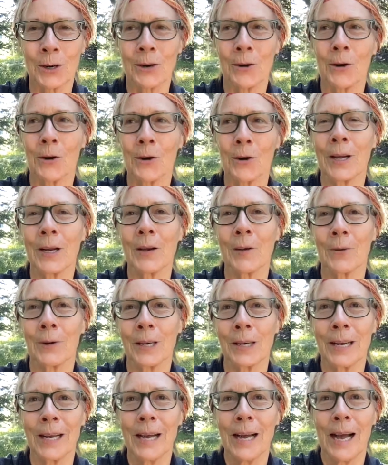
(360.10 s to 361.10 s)
heart rate going?
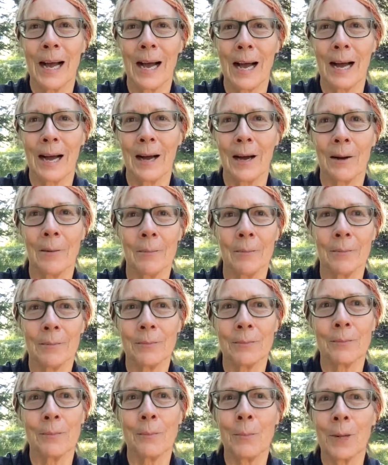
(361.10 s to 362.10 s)
Um,
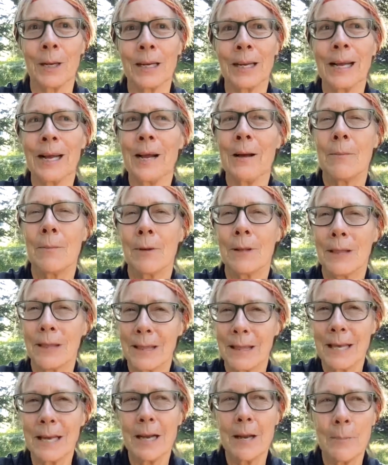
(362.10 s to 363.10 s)
but but
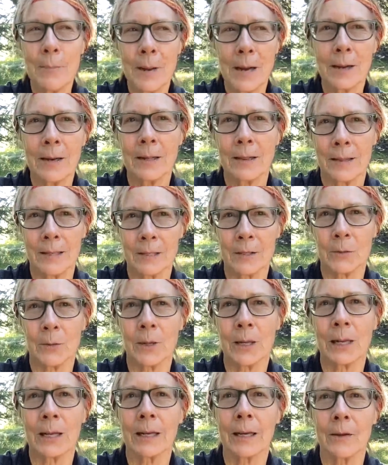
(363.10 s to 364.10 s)
think about it this way:
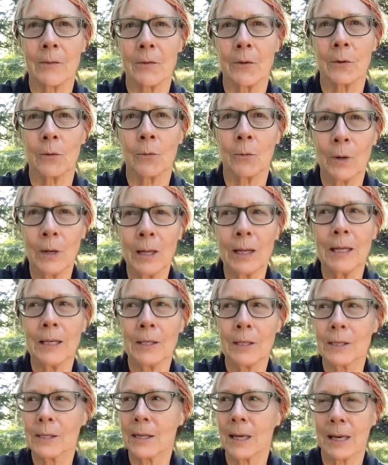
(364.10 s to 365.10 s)
like if you're really
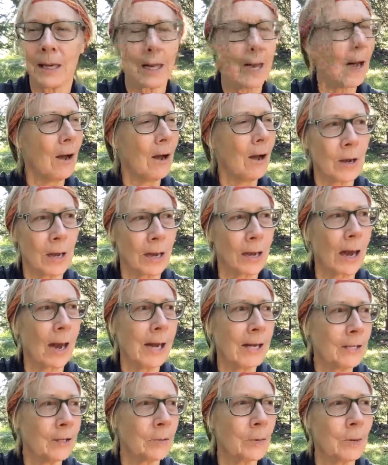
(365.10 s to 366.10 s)
just like, oh okay,
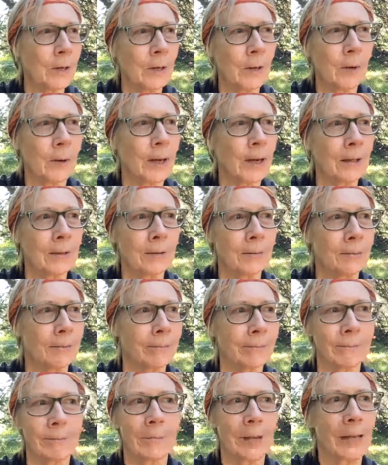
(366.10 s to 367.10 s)
I just want to go out and
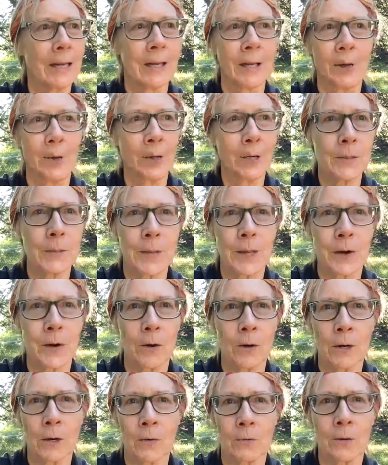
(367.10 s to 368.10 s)
increase my
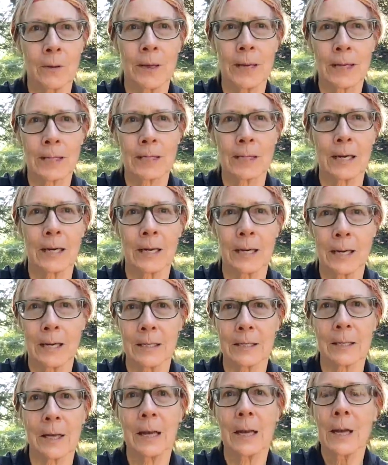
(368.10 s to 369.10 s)
cardio over the next 90
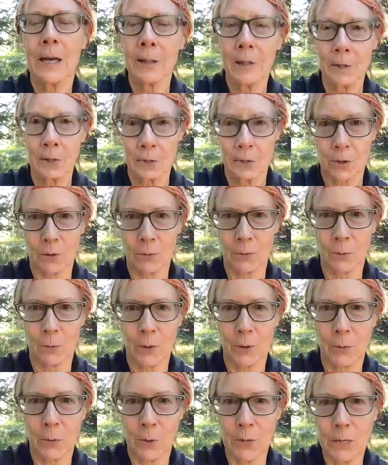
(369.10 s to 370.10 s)
days. You start with
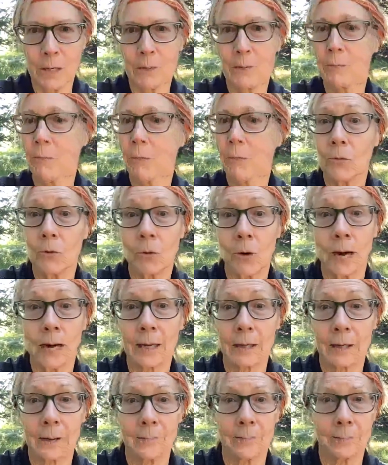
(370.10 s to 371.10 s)
week one, track.